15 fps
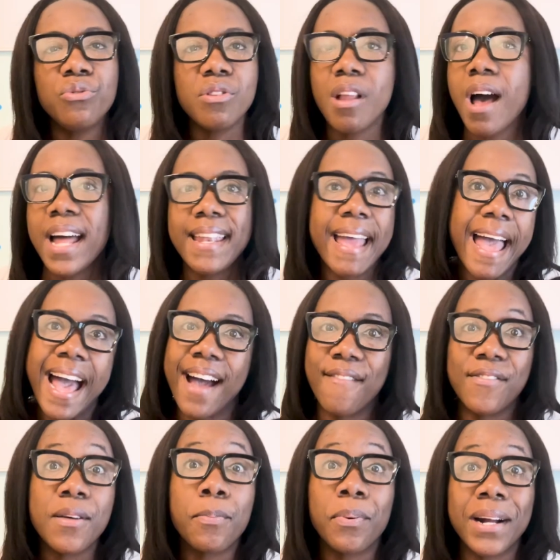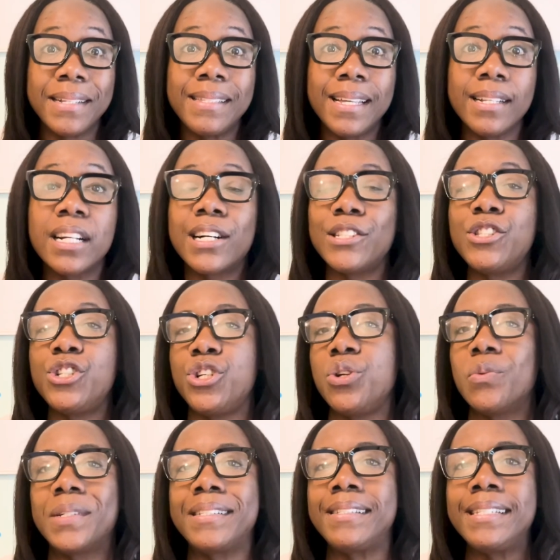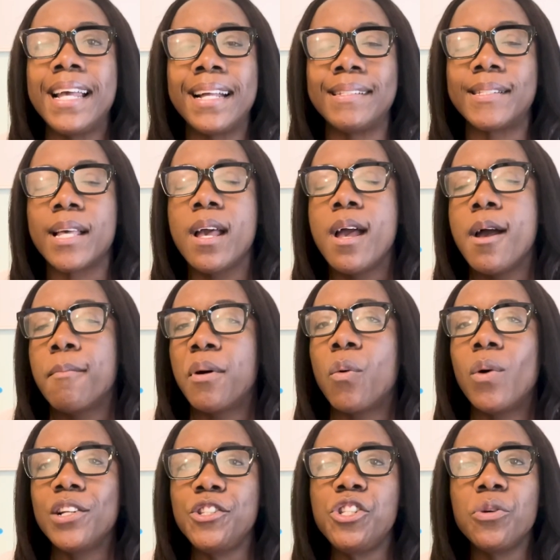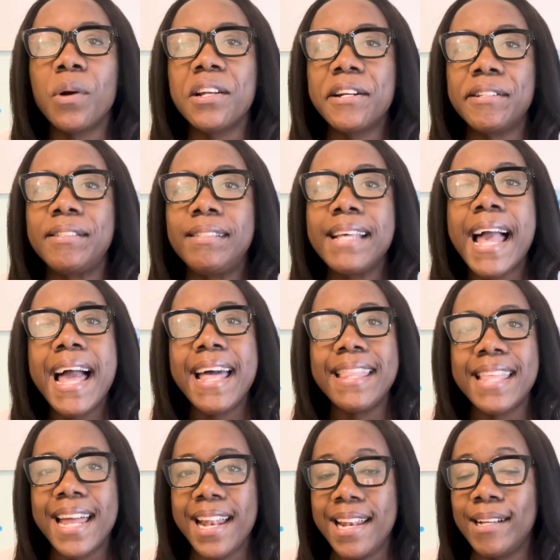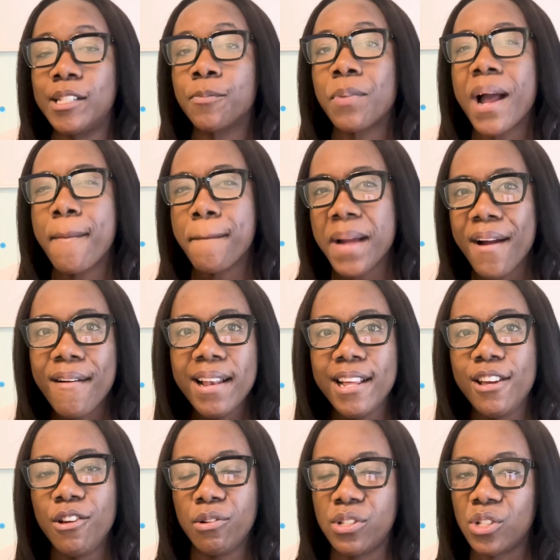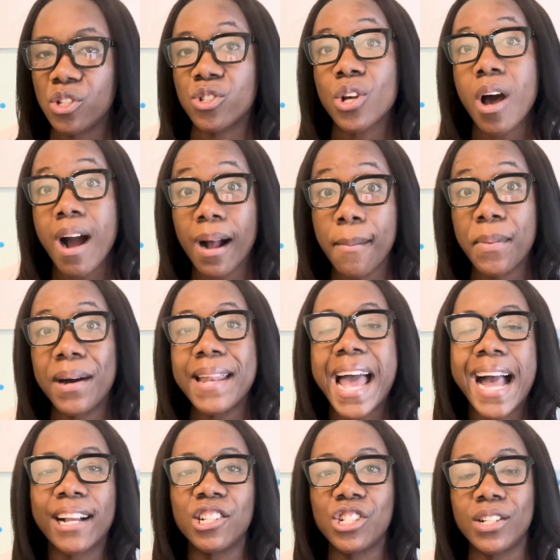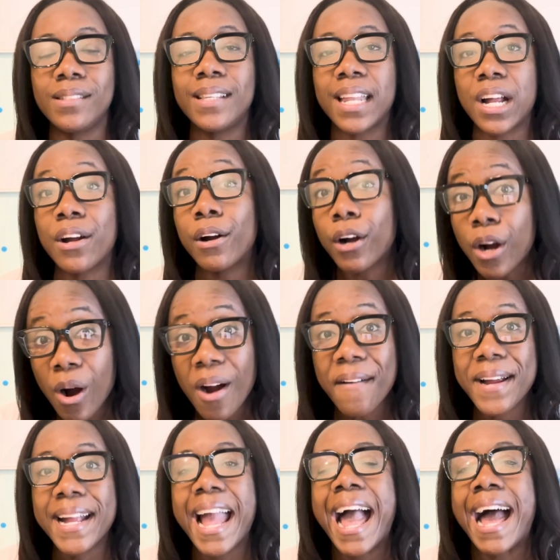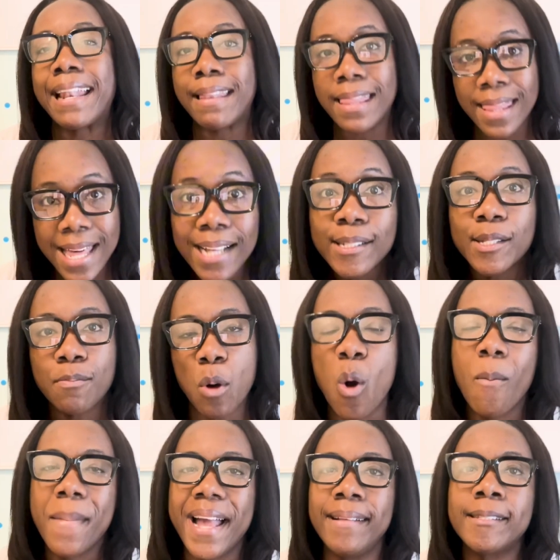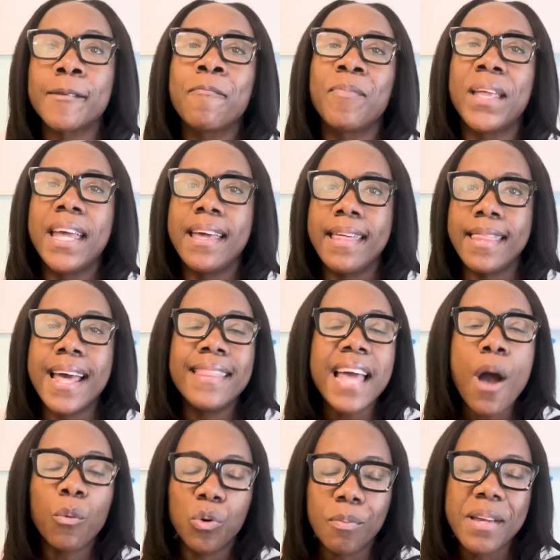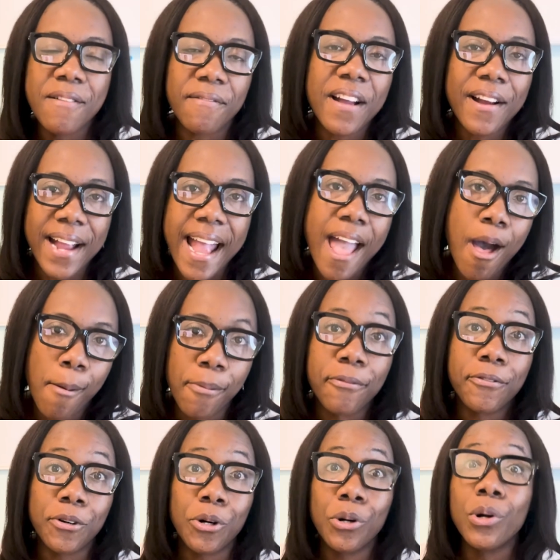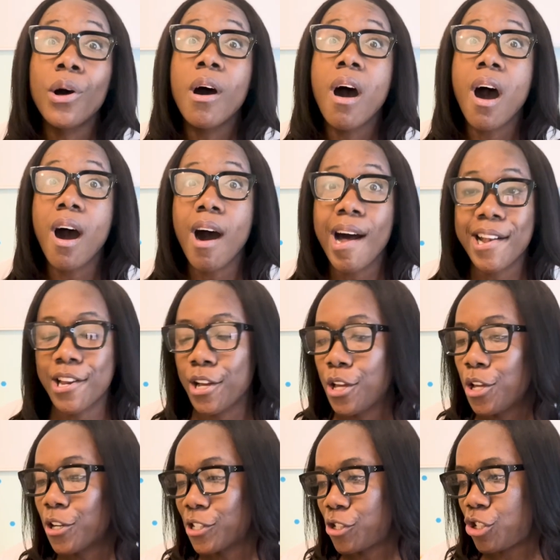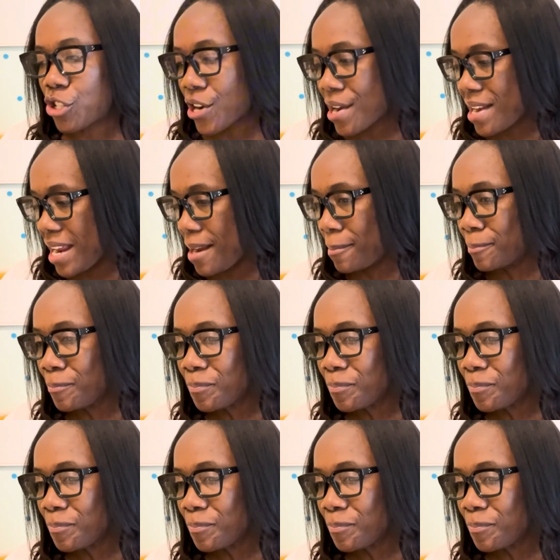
not have the present continuous tense. But once you understand that it is primarily used to talk about actions that are occurring at this moment, then that will be very helpful on your journey.